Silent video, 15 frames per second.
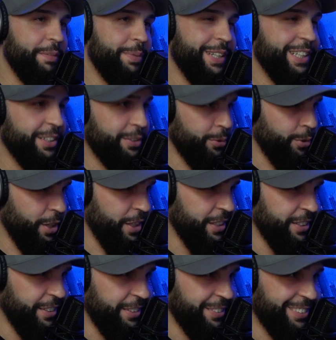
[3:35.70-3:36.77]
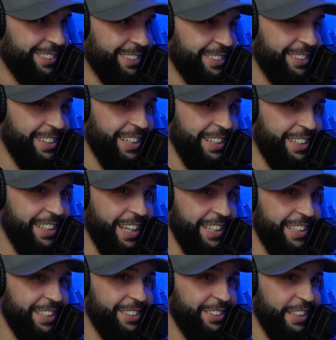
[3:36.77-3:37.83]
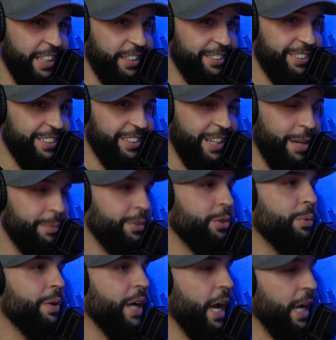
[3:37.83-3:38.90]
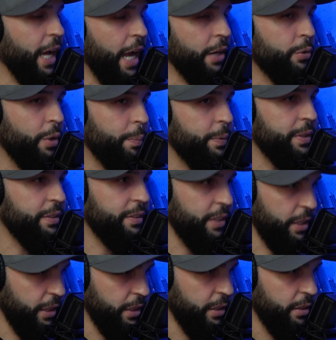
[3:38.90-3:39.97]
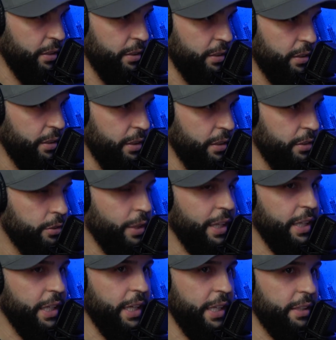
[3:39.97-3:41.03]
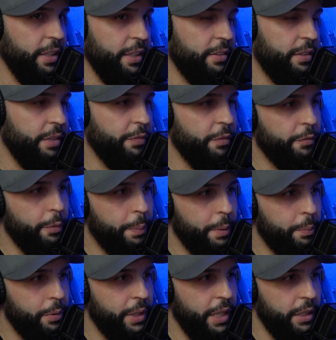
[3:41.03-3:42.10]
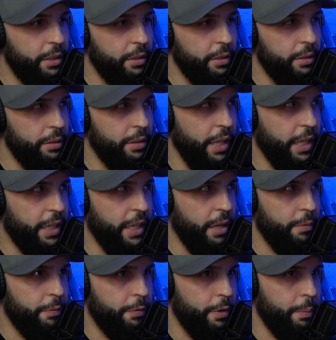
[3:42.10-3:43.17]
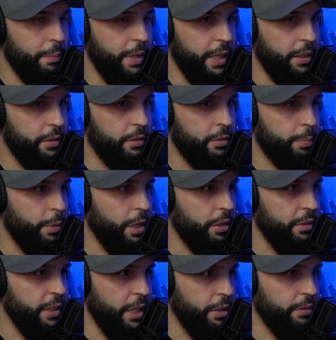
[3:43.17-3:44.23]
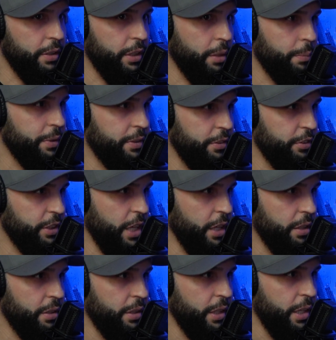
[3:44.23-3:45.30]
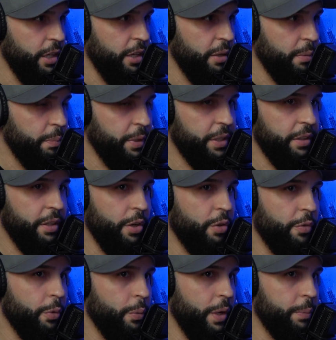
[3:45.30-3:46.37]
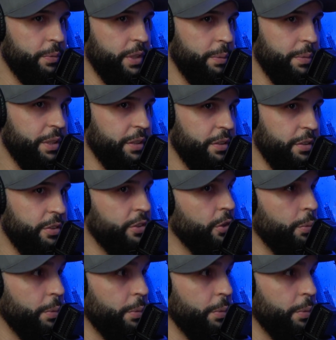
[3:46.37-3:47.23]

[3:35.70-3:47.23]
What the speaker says: I've been here too long. I need to change. You know what? I grew up in the city. So I think it's different for people that come from like smaller towns and come into Chicago because it overwhelms them because there's